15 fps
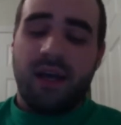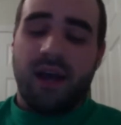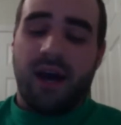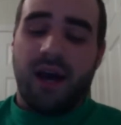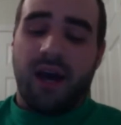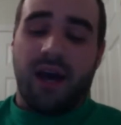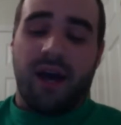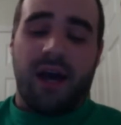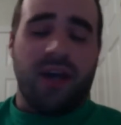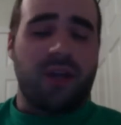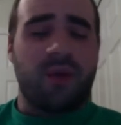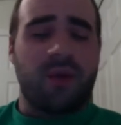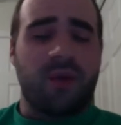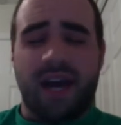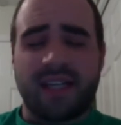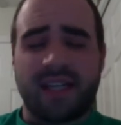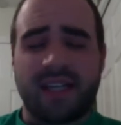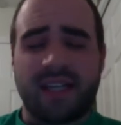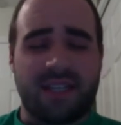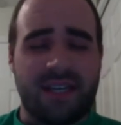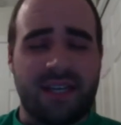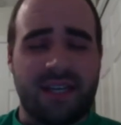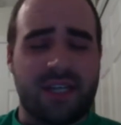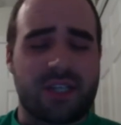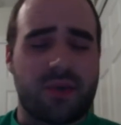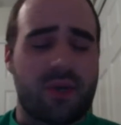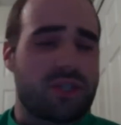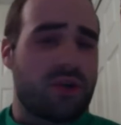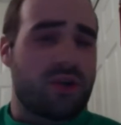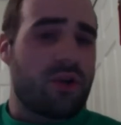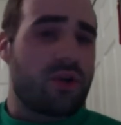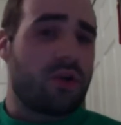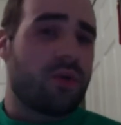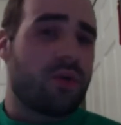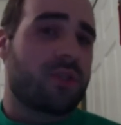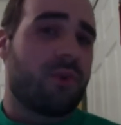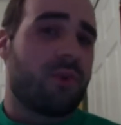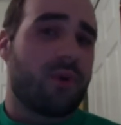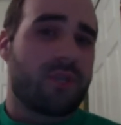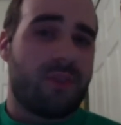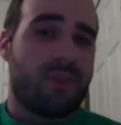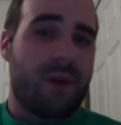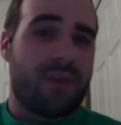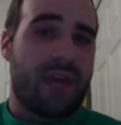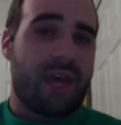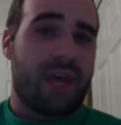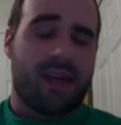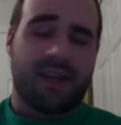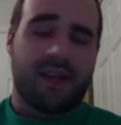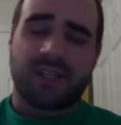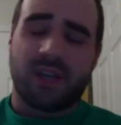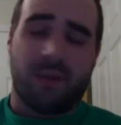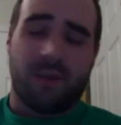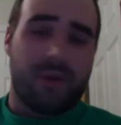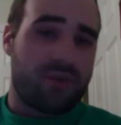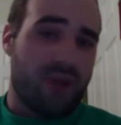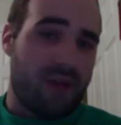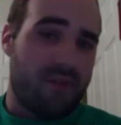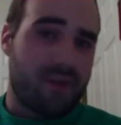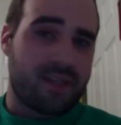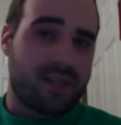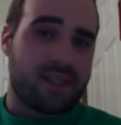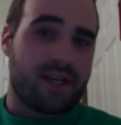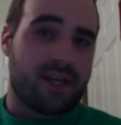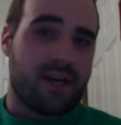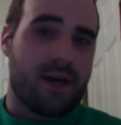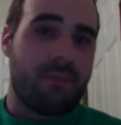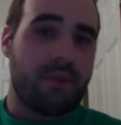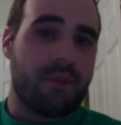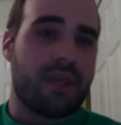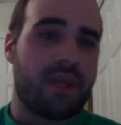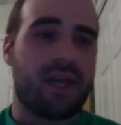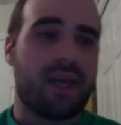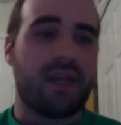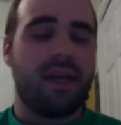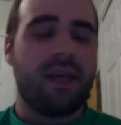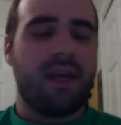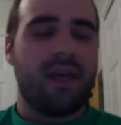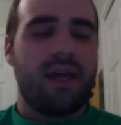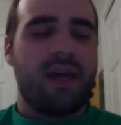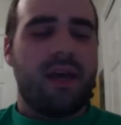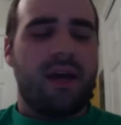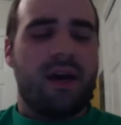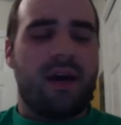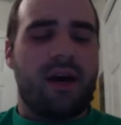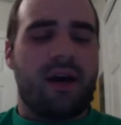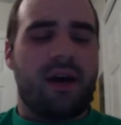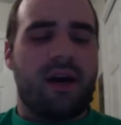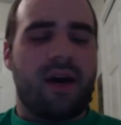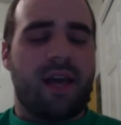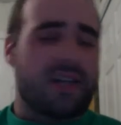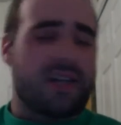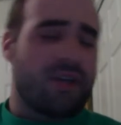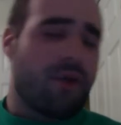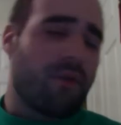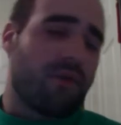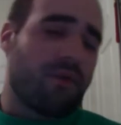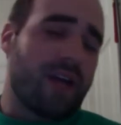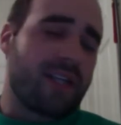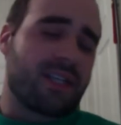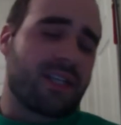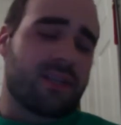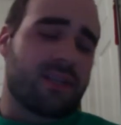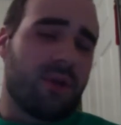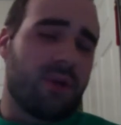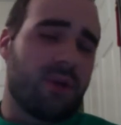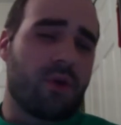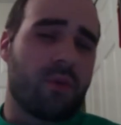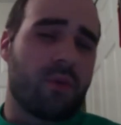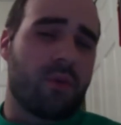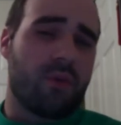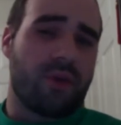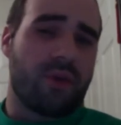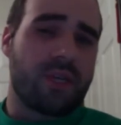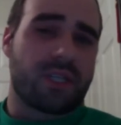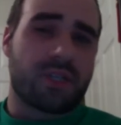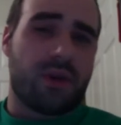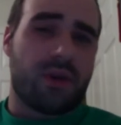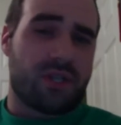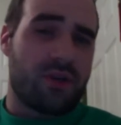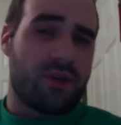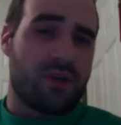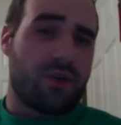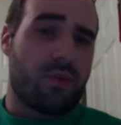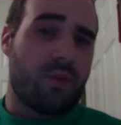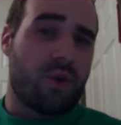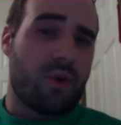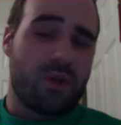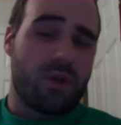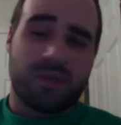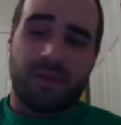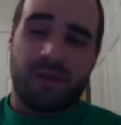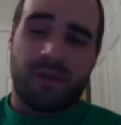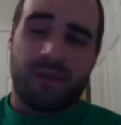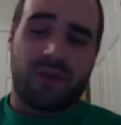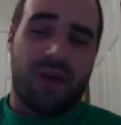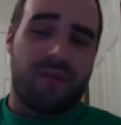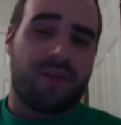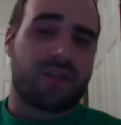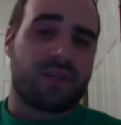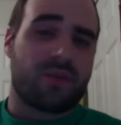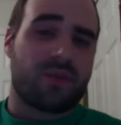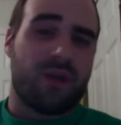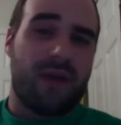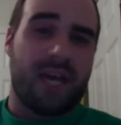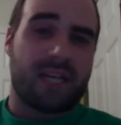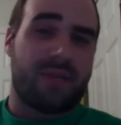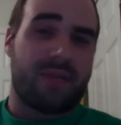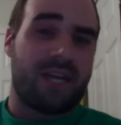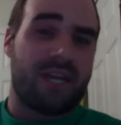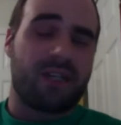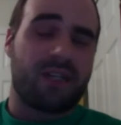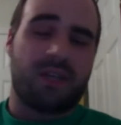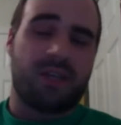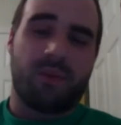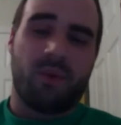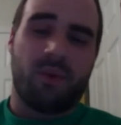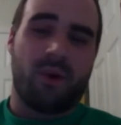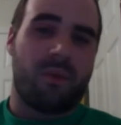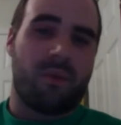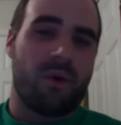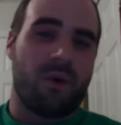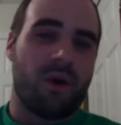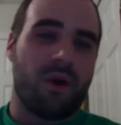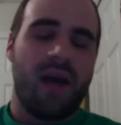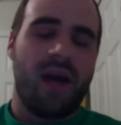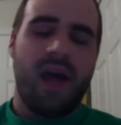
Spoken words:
I knew the guys that did it, so I started doing some posts about that, and I saw my traffic tick up. And then I got to know friends at some local breweries, so I started doing more news, and my traffic just went exponentially more and more.